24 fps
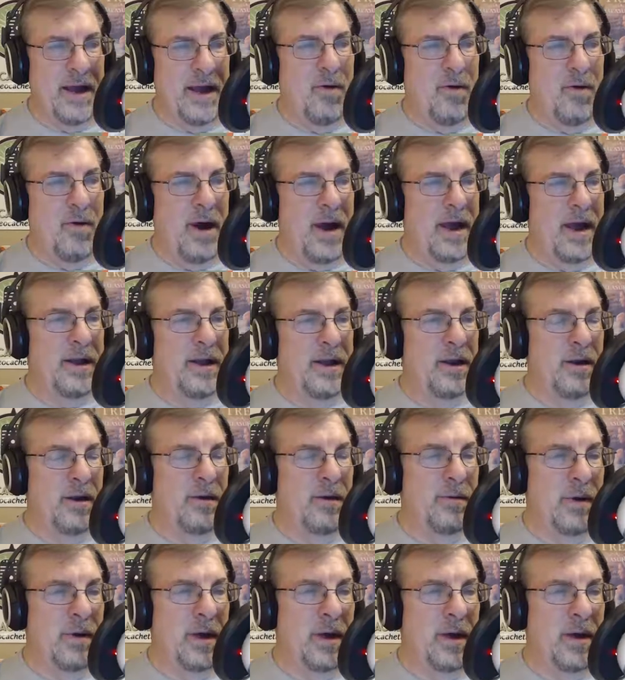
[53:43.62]
quite,
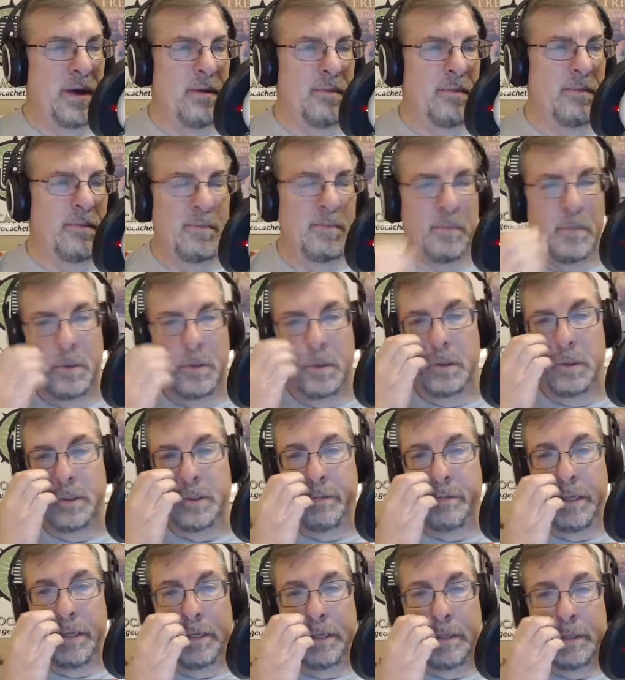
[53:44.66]
some
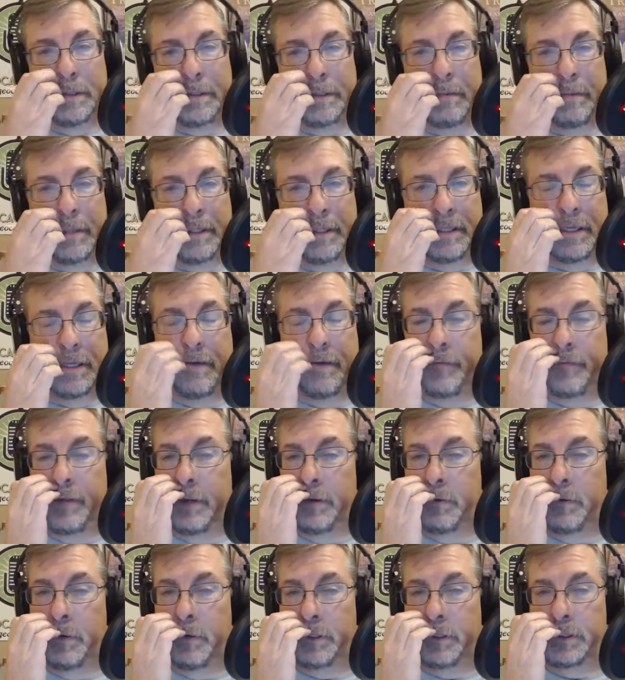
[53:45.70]
of the stuff
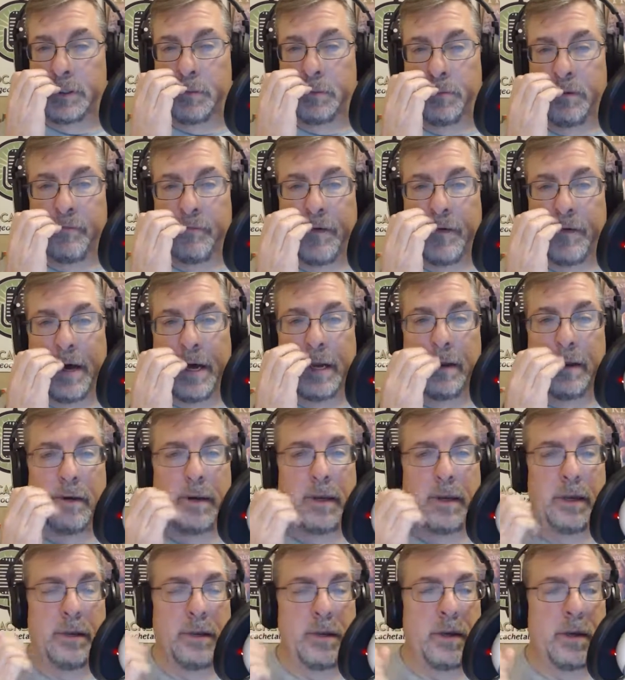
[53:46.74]
that Christel provided
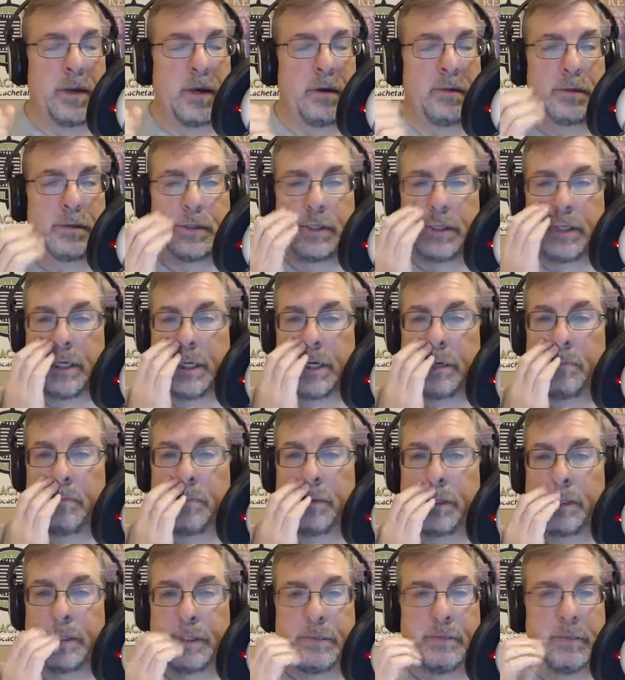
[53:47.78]
in the notes. She did
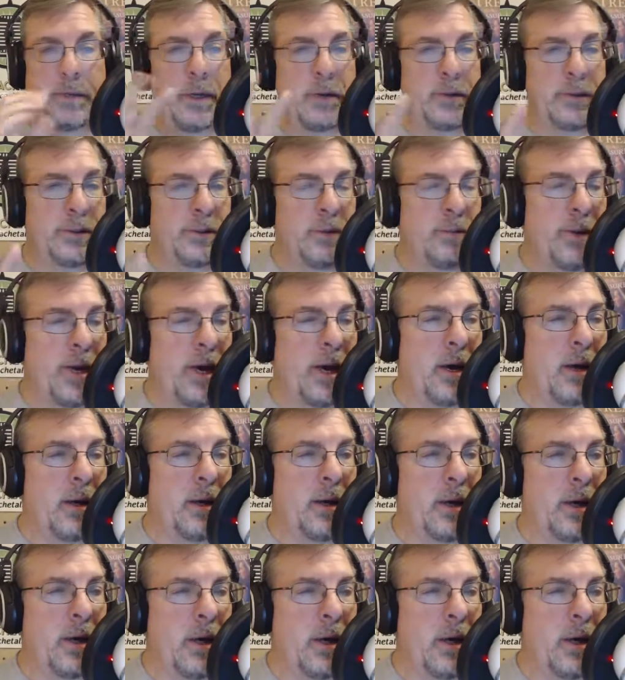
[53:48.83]
put some notes about